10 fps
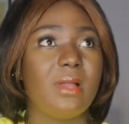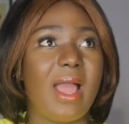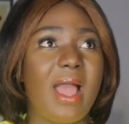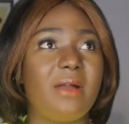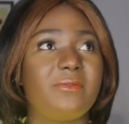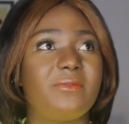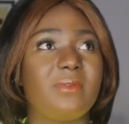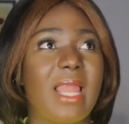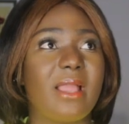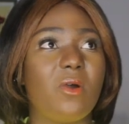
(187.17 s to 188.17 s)
I have
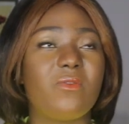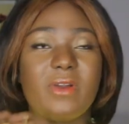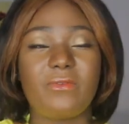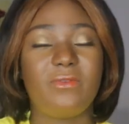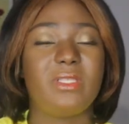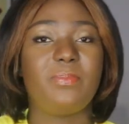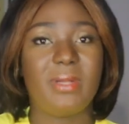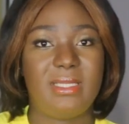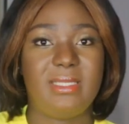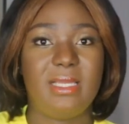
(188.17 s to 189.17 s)
like over 50%
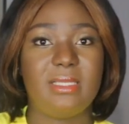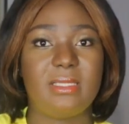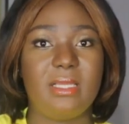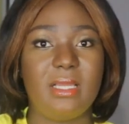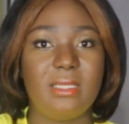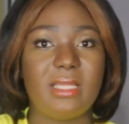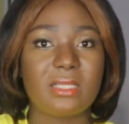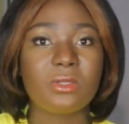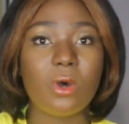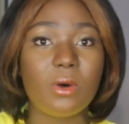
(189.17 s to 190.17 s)

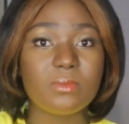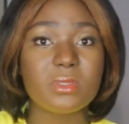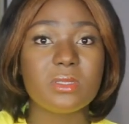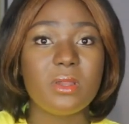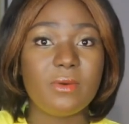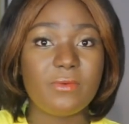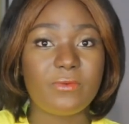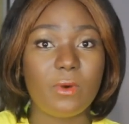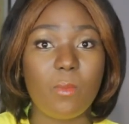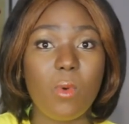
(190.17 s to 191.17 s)
that comes
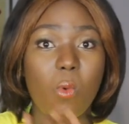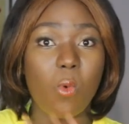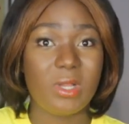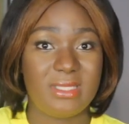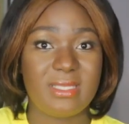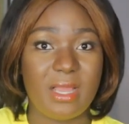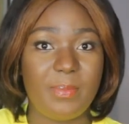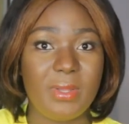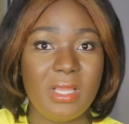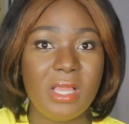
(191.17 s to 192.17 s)
from
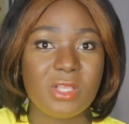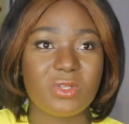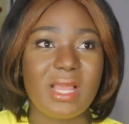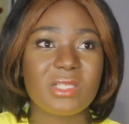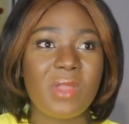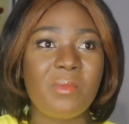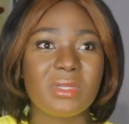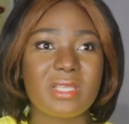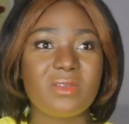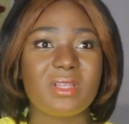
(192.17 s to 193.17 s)
WhatsApp. So that's why
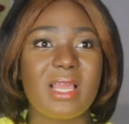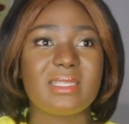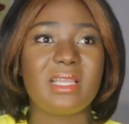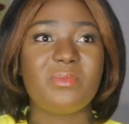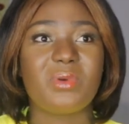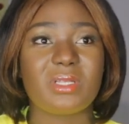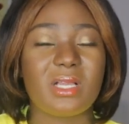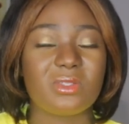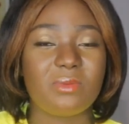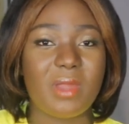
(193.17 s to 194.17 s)
most times when I send
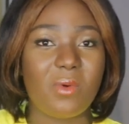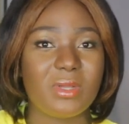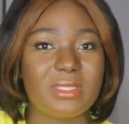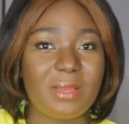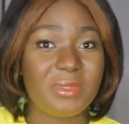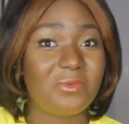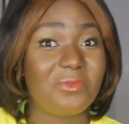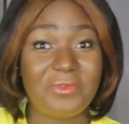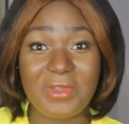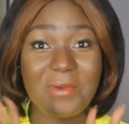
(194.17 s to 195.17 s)
broadcasts on my WhatsApp,
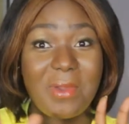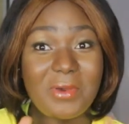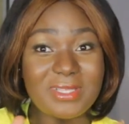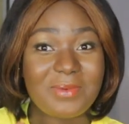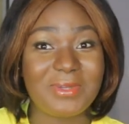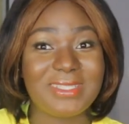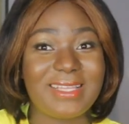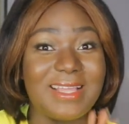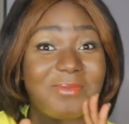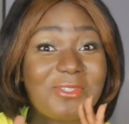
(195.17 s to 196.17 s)
if you're on my WhatsApp
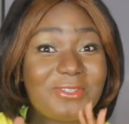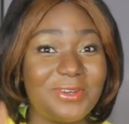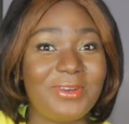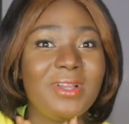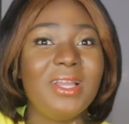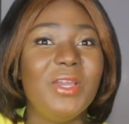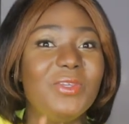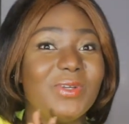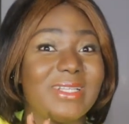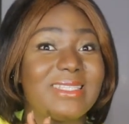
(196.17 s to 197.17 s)
contact, I'm sure
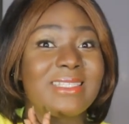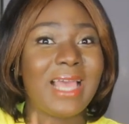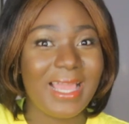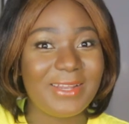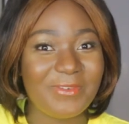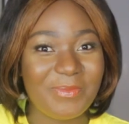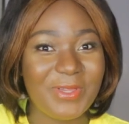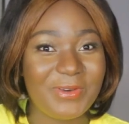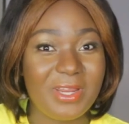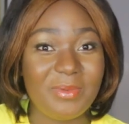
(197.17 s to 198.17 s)
you are tired of
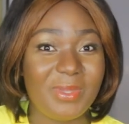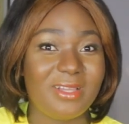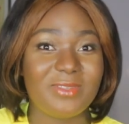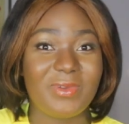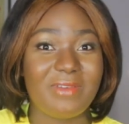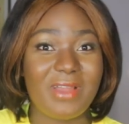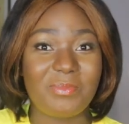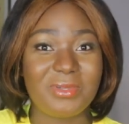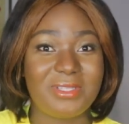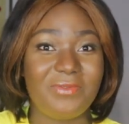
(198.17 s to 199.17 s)
me already, because whenever
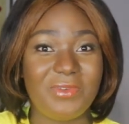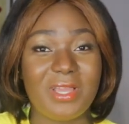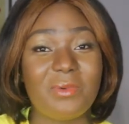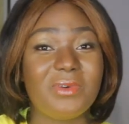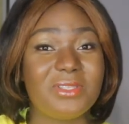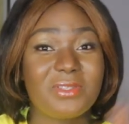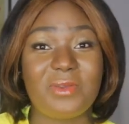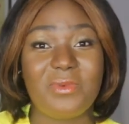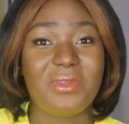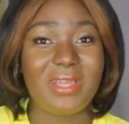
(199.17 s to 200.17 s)
I post a video, I'm always
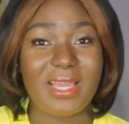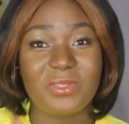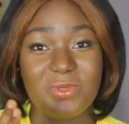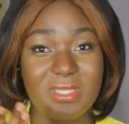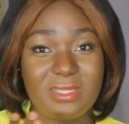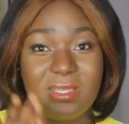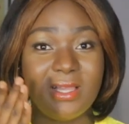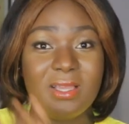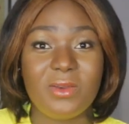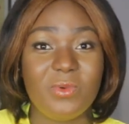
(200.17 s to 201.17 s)
disturbing you guys
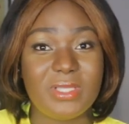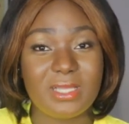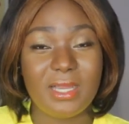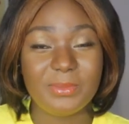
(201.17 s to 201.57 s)
with